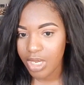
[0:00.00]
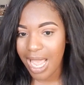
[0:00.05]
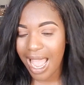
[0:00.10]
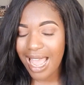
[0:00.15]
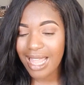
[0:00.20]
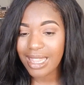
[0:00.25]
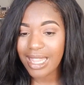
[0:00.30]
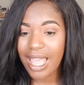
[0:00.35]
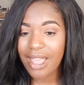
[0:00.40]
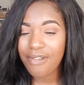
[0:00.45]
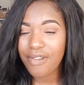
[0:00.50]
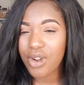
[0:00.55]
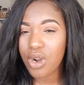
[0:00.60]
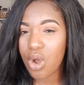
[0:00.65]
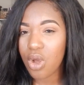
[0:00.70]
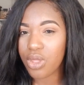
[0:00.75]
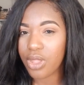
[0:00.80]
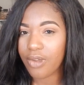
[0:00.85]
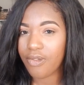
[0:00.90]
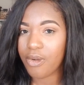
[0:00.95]
I left it
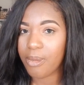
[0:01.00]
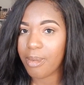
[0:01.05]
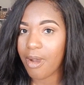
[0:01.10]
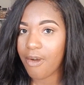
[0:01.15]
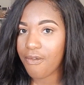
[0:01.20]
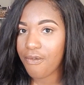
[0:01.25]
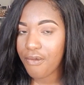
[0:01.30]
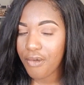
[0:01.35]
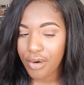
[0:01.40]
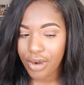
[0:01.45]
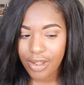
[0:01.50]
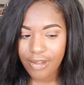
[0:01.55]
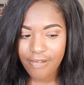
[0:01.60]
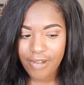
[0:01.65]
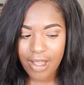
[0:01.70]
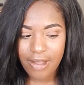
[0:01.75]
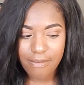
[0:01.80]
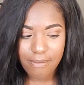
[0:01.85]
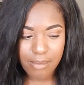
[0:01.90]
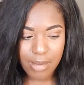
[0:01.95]
on there for about
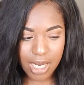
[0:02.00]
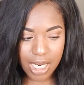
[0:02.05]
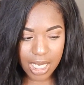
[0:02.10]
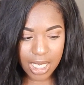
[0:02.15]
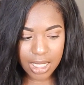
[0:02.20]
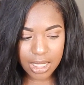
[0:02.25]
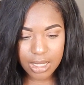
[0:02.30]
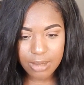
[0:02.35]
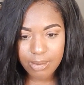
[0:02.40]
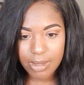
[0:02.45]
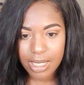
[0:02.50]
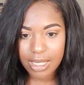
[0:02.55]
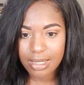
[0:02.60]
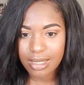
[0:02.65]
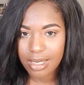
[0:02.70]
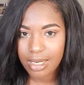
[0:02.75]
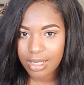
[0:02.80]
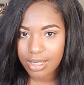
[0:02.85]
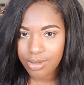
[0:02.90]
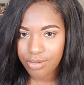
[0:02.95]
45 minutes because
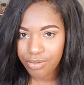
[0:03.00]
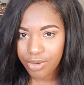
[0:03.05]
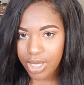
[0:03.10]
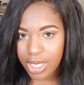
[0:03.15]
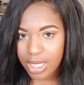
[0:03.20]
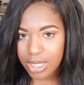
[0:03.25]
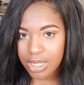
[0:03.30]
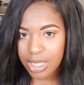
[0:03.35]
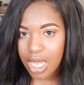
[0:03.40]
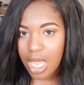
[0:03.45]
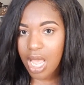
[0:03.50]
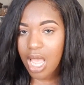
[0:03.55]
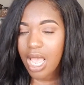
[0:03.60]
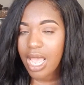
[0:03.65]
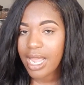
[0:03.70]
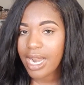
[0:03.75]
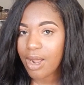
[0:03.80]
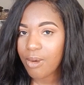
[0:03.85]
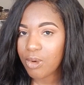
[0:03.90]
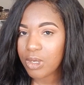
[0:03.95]
it is a rinse,
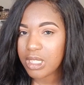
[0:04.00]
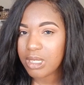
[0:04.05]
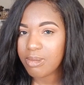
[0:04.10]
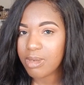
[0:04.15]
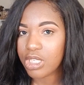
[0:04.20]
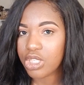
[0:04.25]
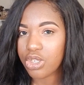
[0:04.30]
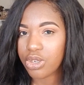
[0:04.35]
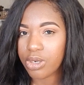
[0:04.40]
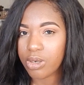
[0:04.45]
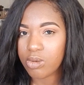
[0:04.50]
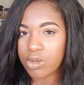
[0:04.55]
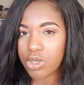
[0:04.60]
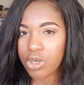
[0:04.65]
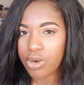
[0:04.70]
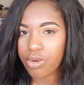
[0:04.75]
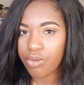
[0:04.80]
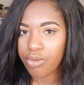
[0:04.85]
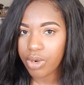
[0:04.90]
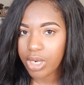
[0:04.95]
and I wanted to make sure it was
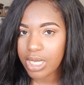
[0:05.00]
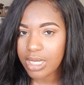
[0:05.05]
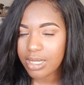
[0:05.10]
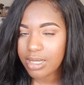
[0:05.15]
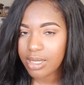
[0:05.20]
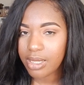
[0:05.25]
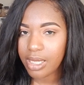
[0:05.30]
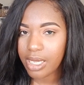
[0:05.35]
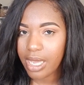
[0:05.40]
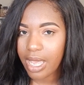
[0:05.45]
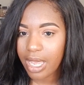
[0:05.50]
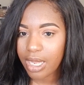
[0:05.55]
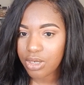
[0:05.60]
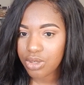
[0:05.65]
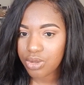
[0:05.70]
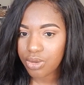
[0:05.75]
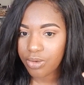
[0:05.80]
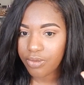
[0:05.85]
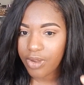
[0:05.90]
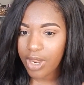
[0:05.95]
going to rinse the
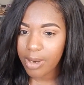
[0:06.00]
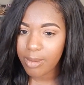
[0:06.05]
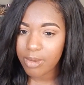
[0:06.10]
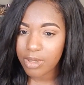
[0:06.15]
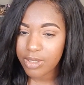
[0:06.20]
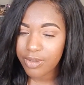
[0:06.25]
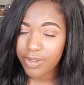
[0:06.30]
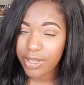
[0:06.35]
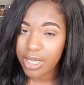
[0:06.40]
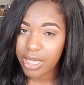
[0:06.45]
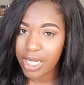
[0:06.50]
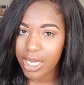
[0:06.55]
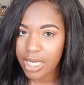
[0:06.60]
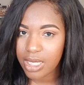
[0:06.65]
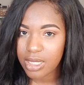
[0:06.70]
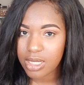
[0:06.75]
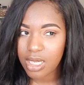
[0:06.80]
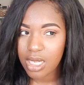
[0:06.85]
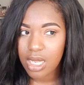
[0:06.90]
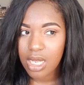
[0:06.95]
actual fibers of the
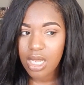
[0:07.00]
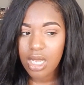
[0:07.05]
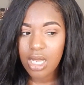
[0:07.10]
lace.